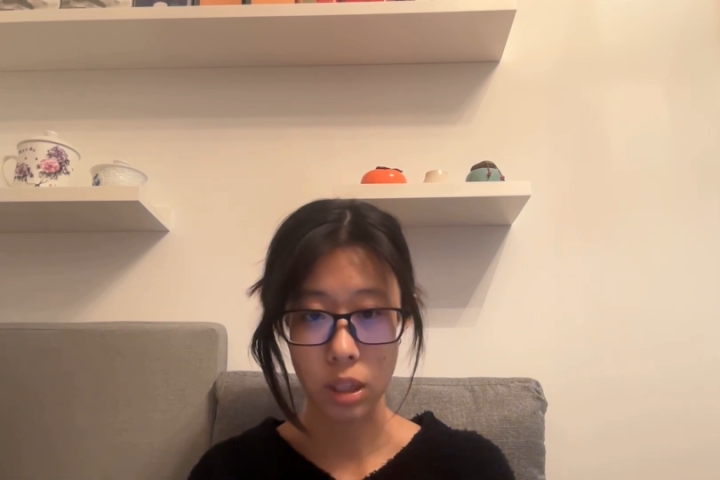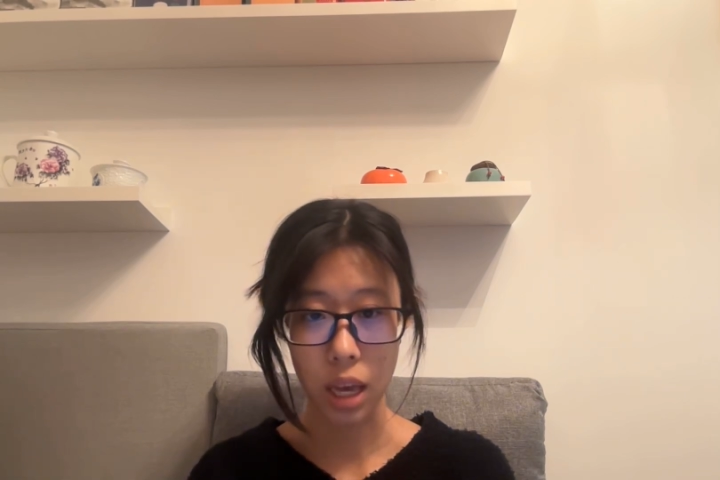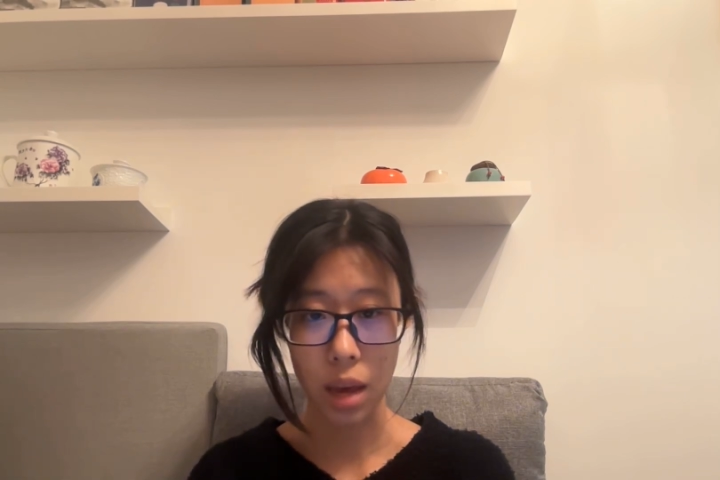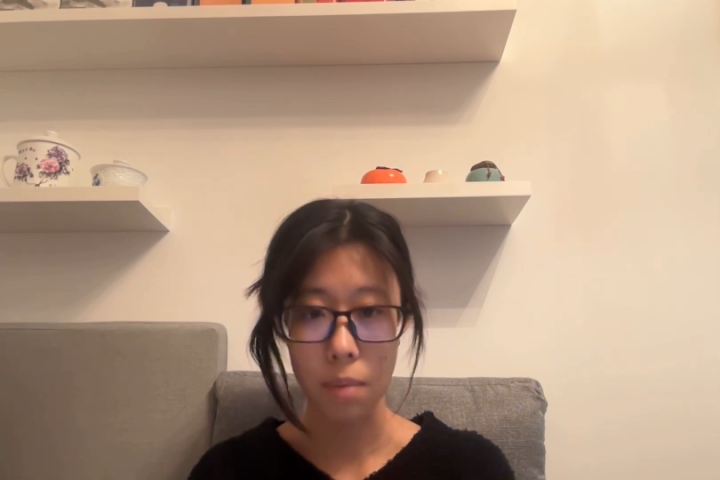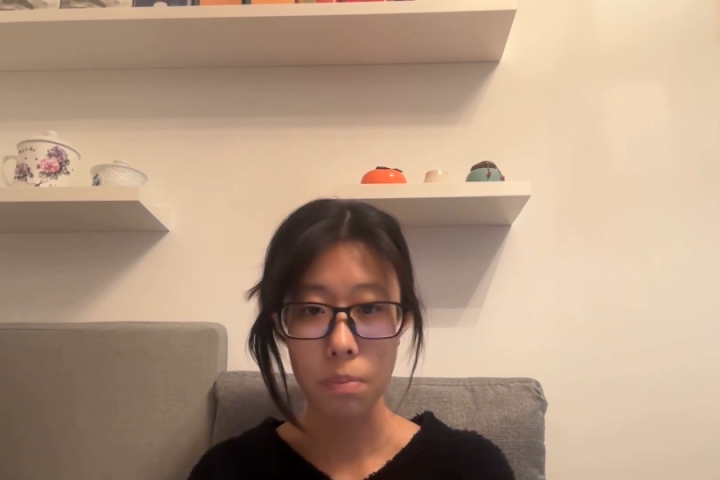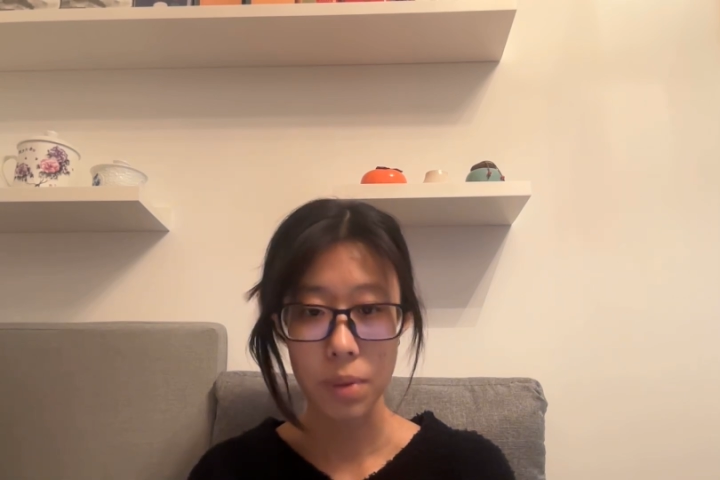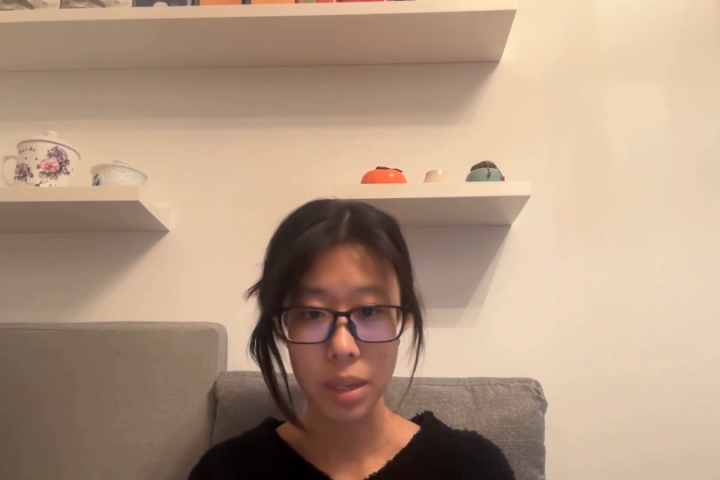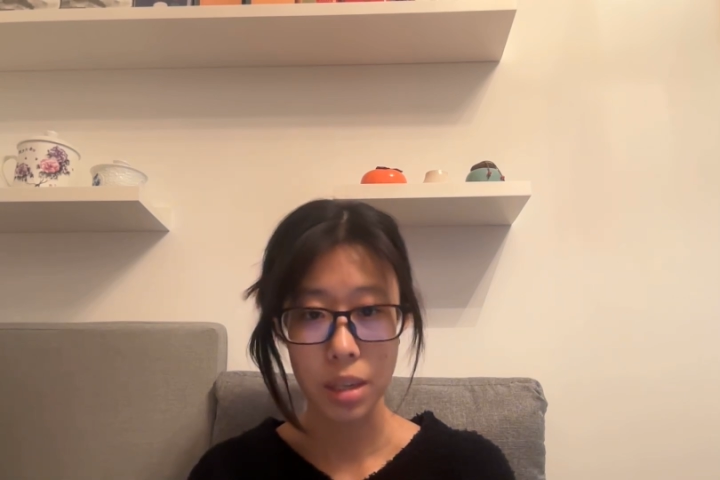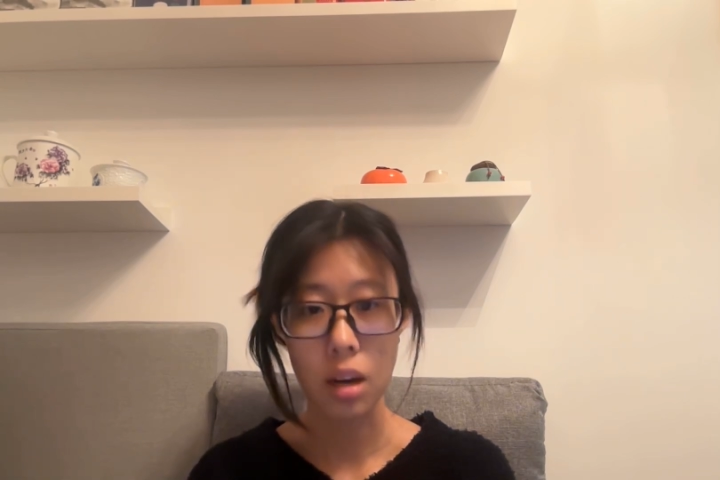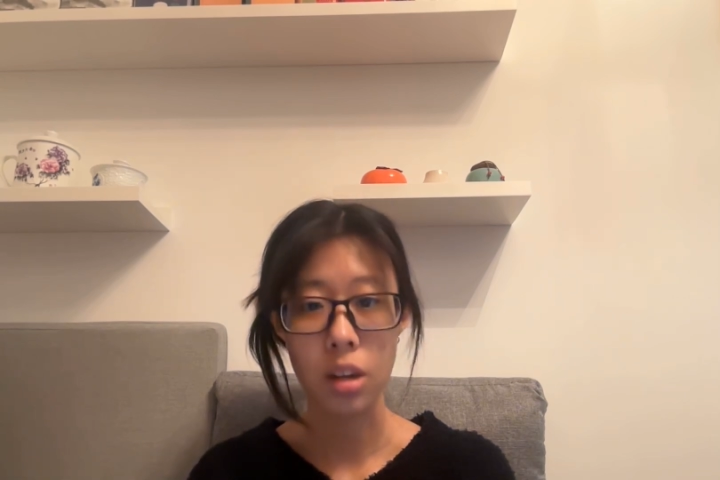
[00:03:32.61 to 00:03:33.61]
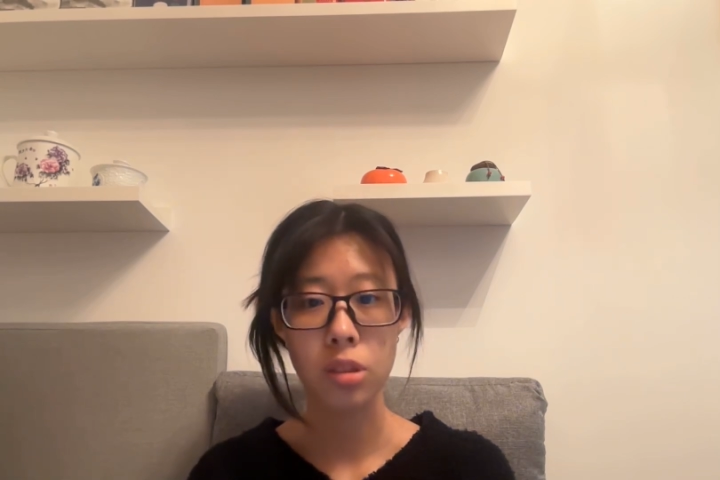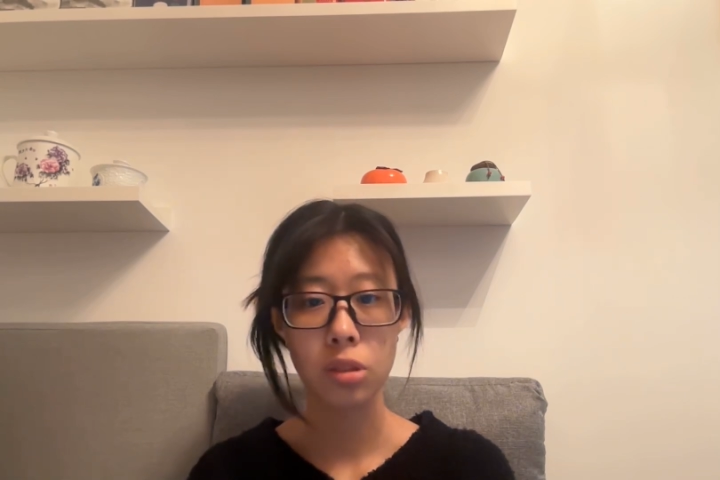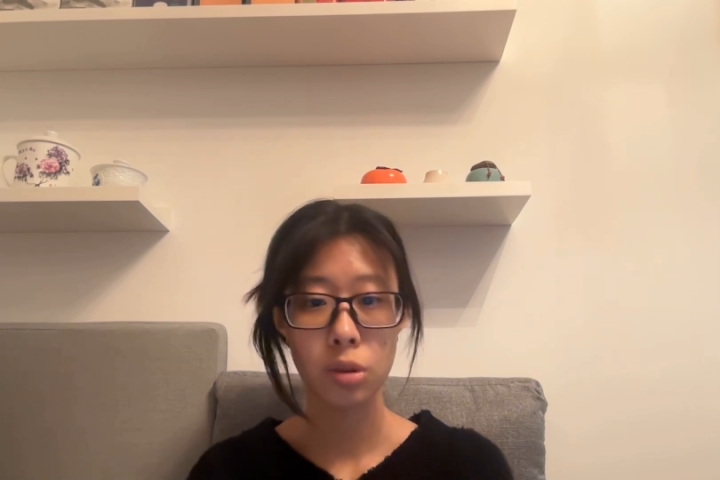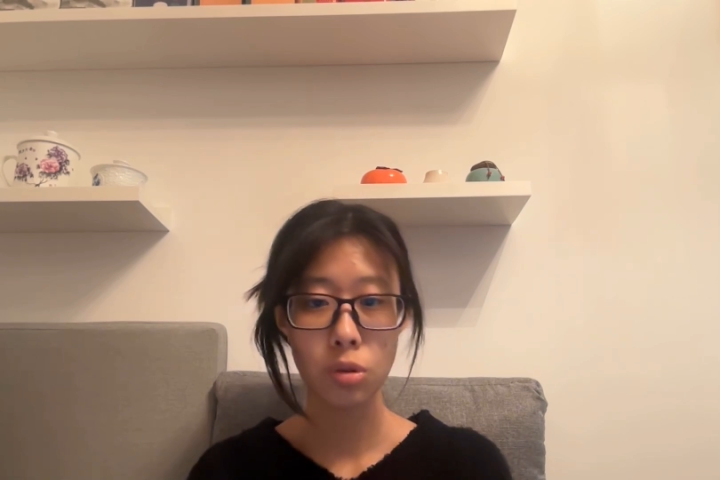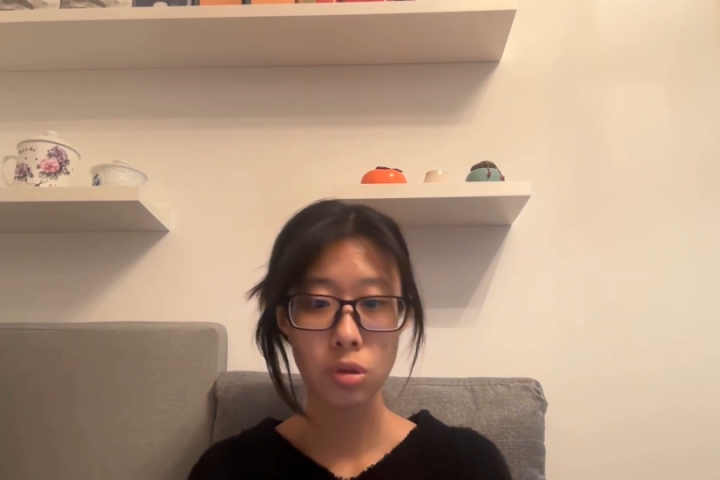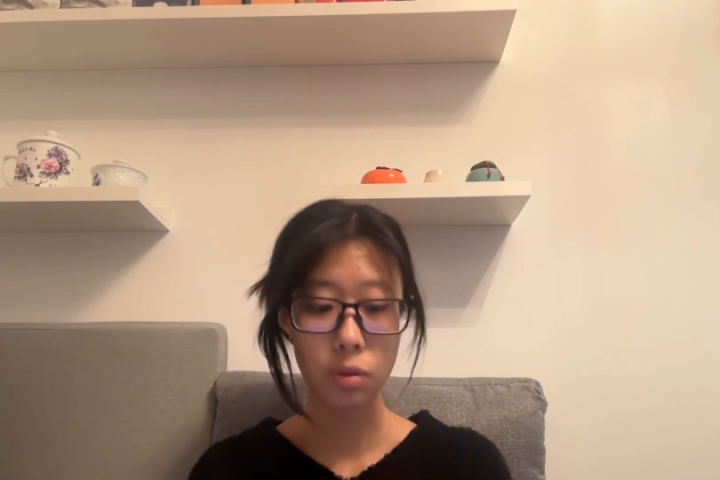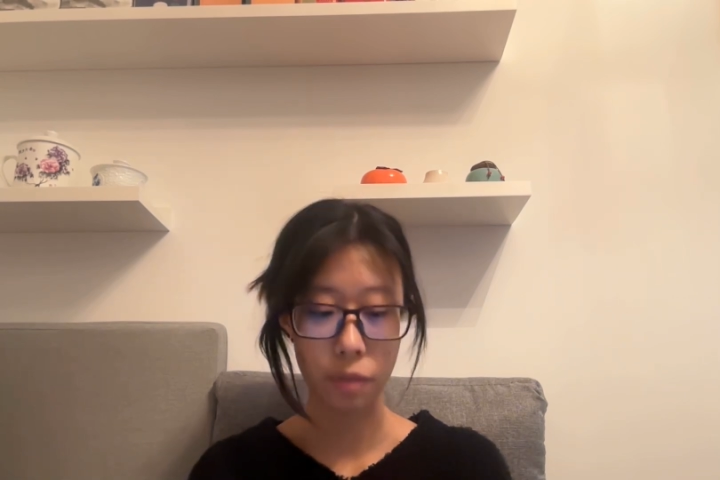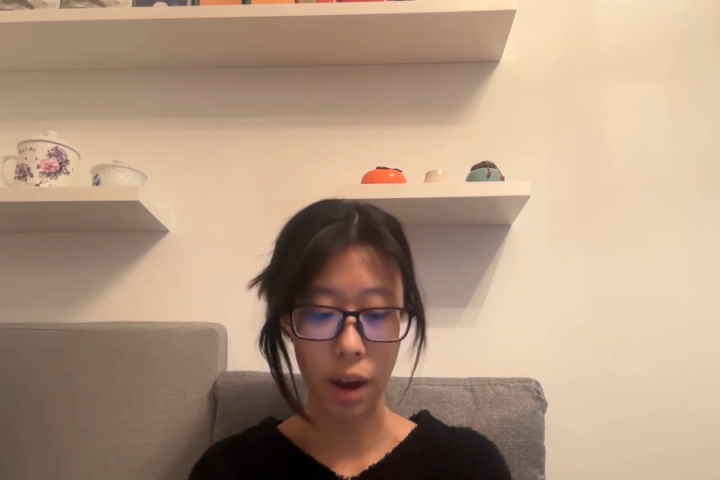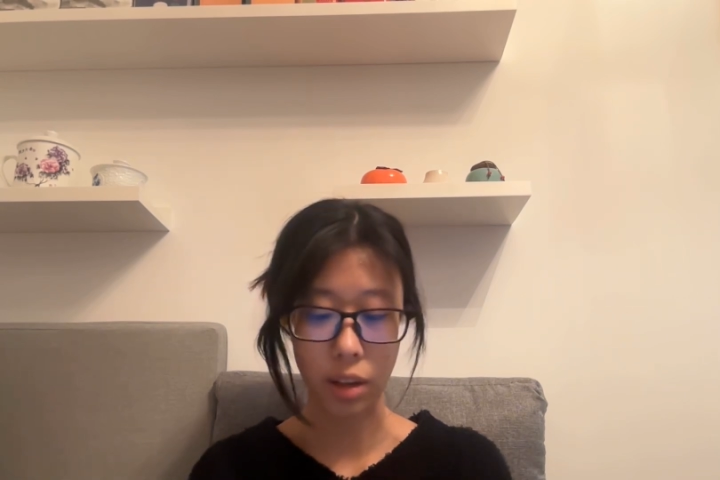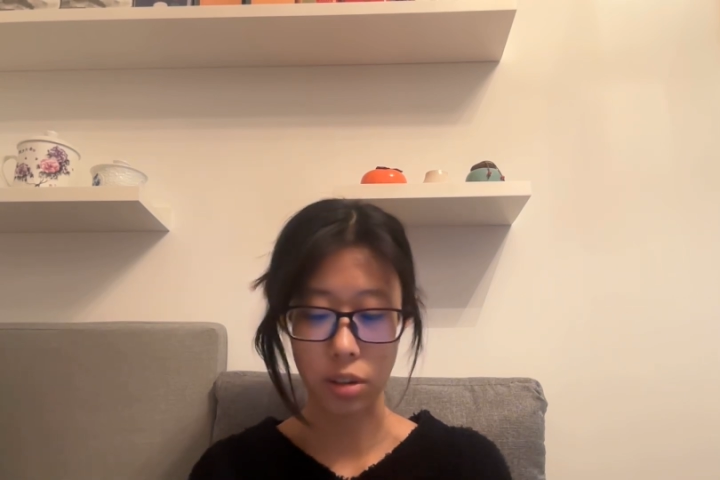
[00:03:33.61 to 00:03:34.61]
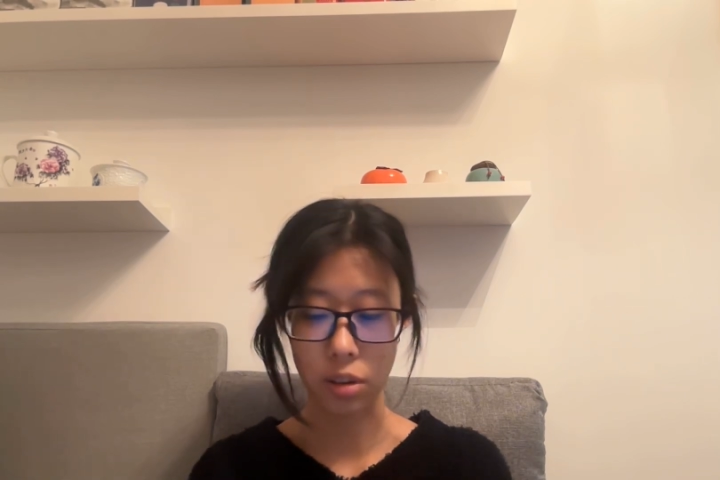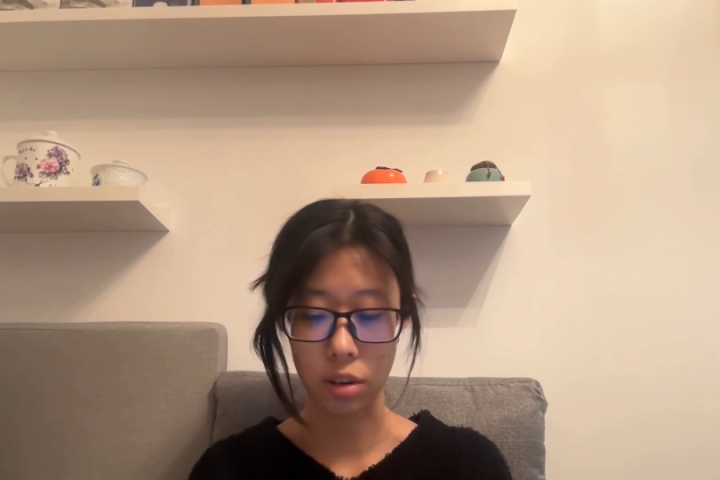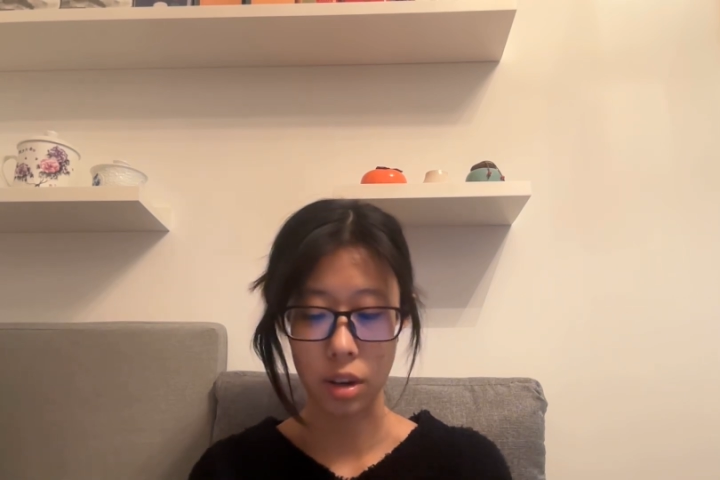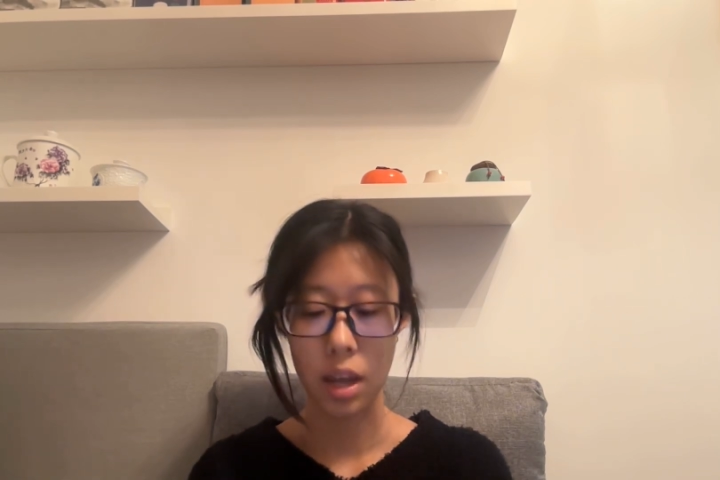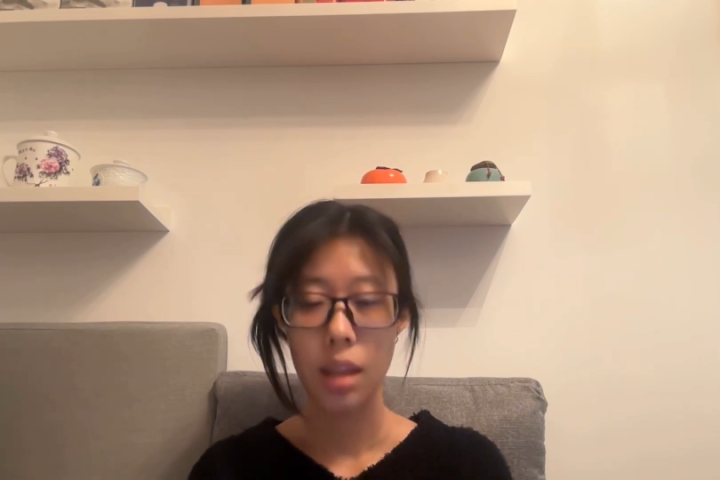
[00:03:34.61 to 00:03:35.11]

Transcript: can be a social factor